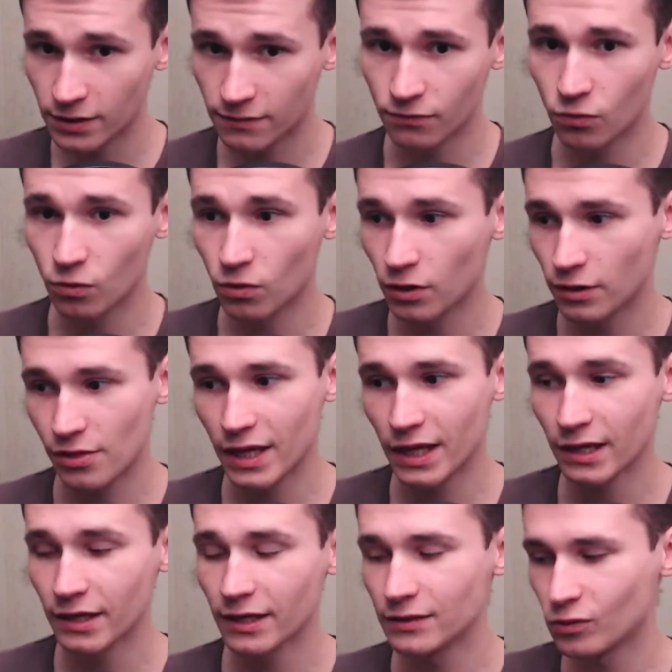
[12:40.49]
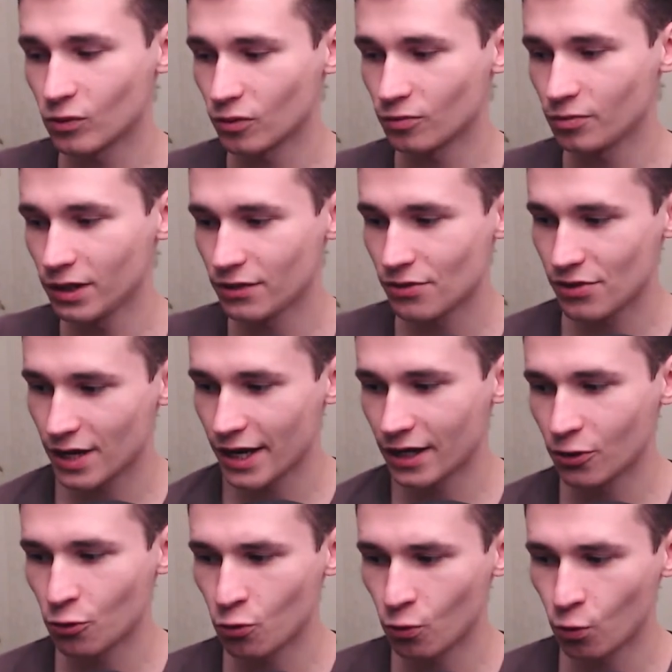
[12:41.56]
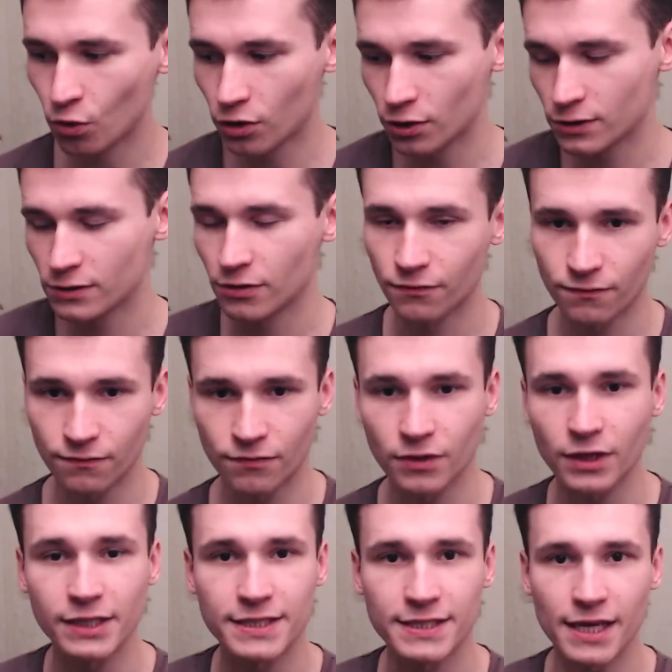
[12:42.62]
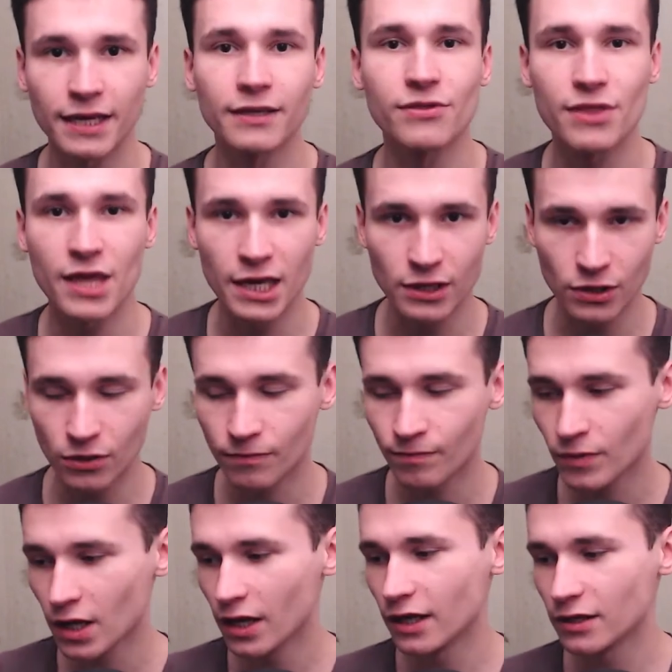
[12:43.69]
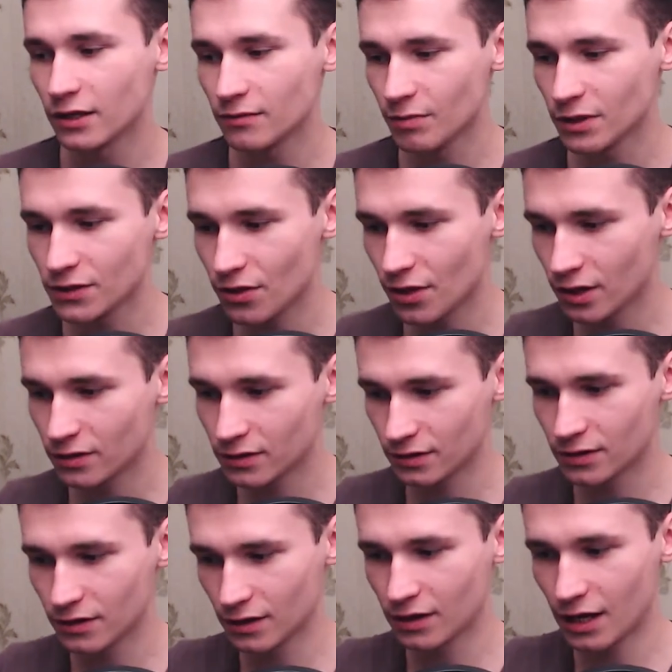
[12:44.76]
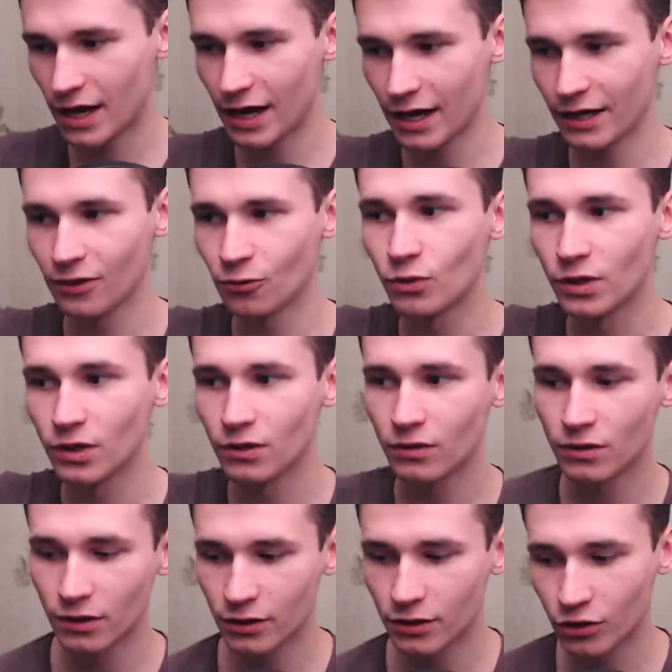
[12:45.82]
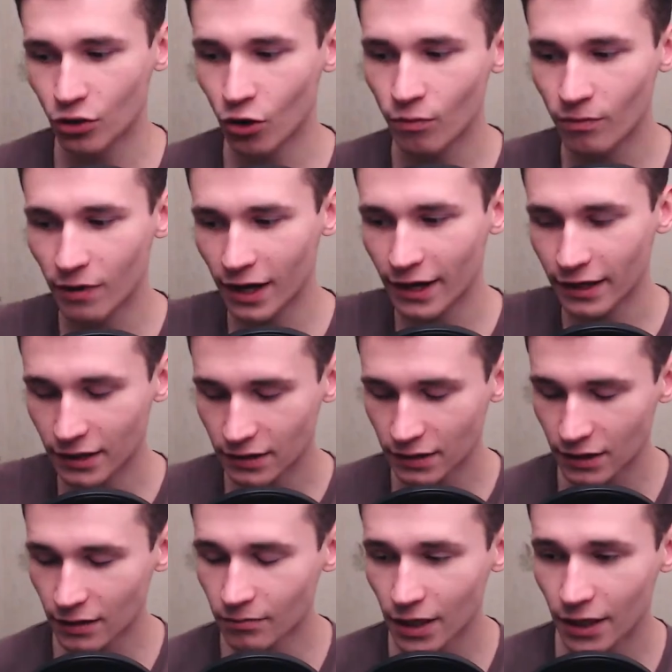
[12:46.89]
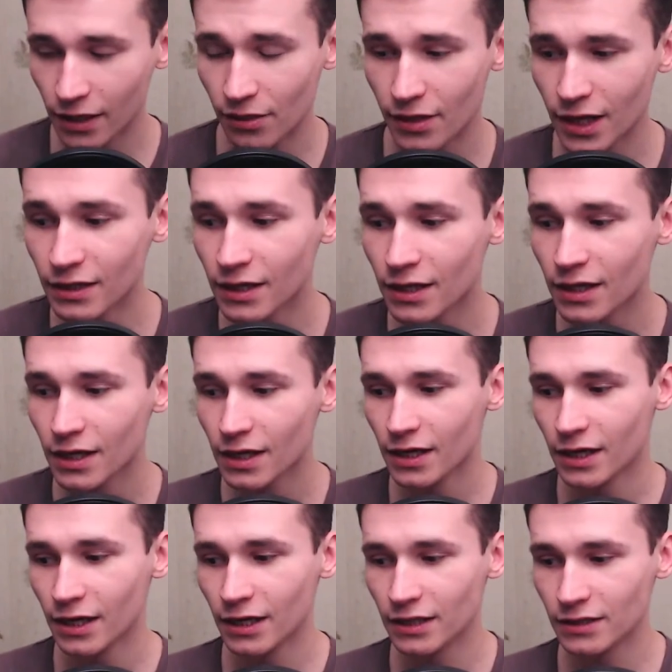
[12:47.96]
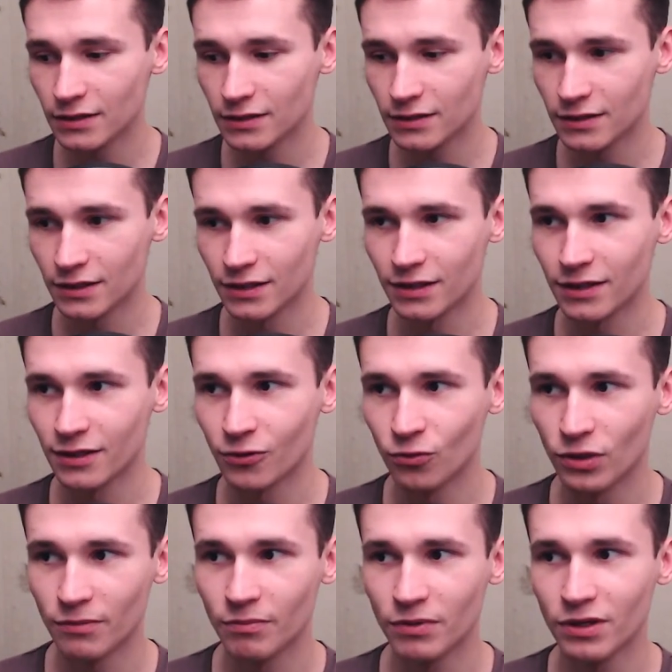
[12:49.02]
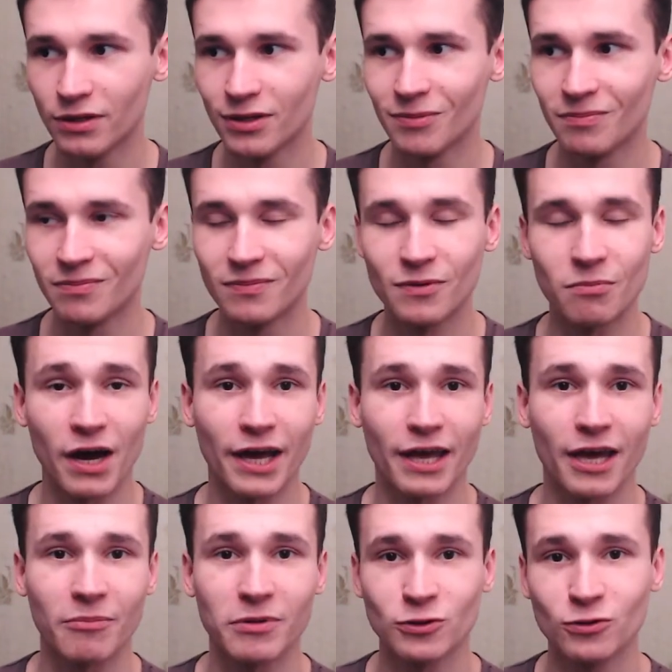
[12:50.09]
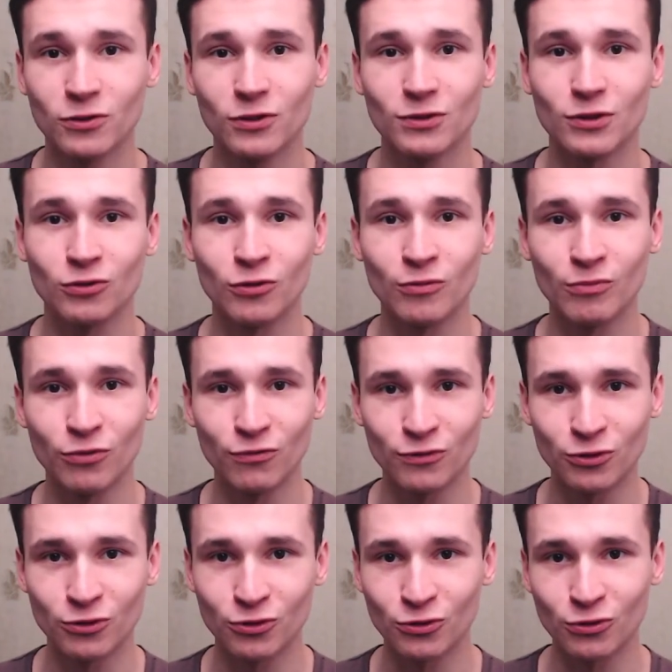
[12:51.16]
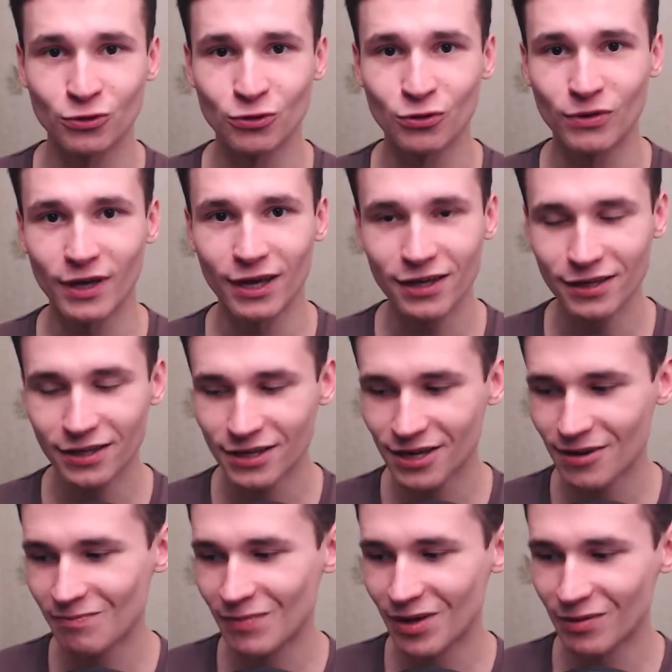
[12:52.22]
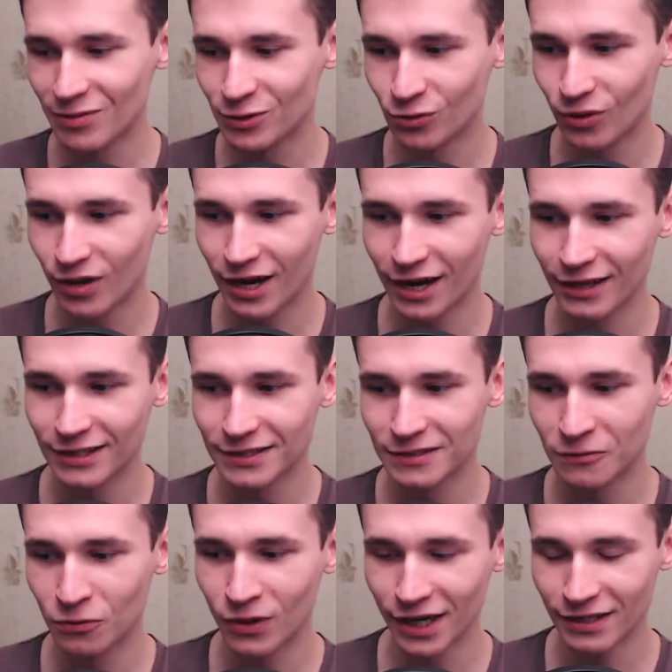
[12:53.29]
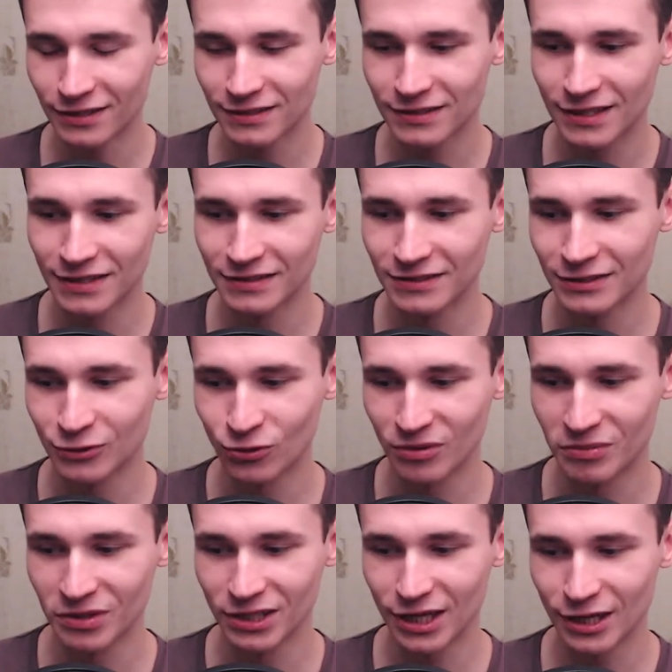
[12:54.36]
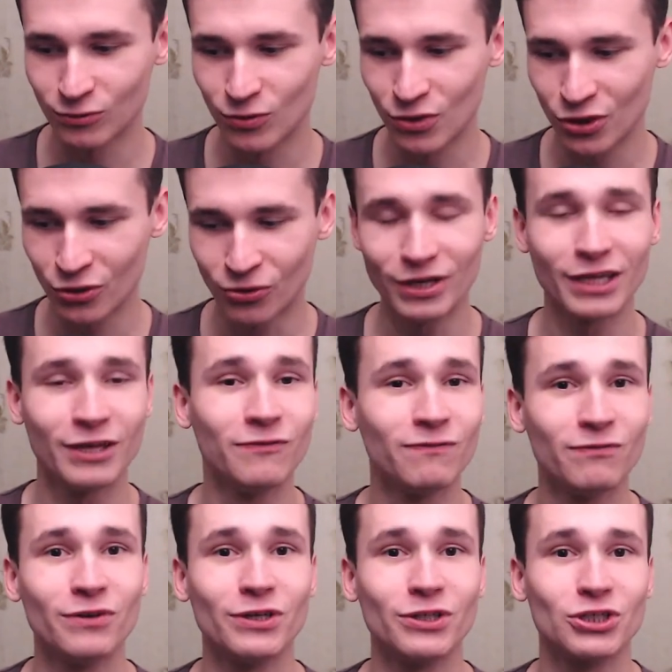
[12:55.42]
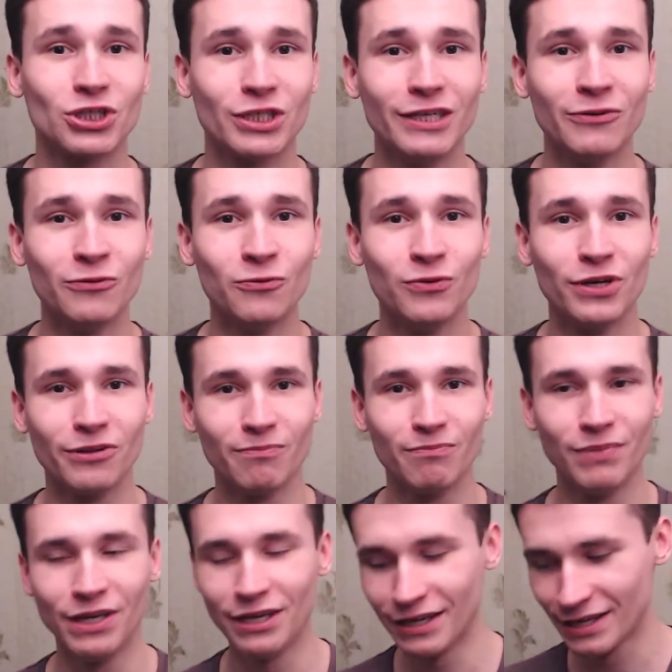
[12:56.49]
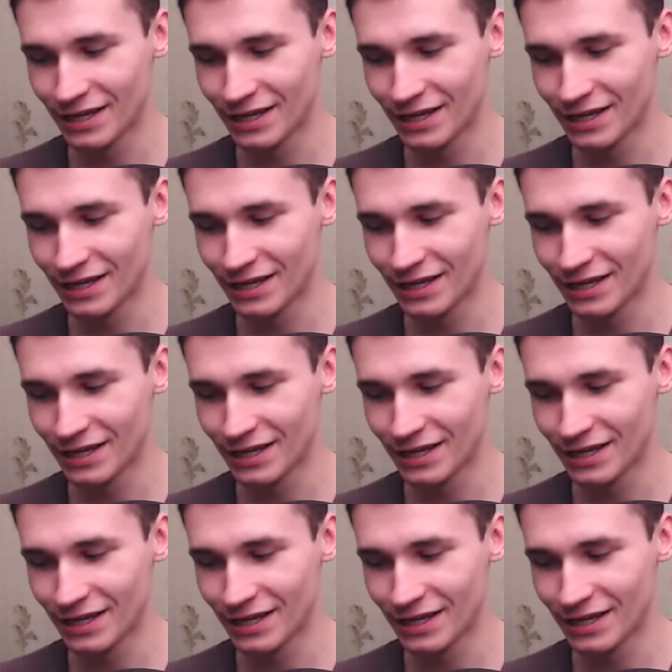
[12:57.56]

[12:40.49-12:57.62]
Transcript: For they, it will be their words of uh, saying thank you, and it means that uh, I will grow my income, and then it uh, will be my opportunity to move to UK, maybe to Ireland Wight, and to communicate with her if uh, she will be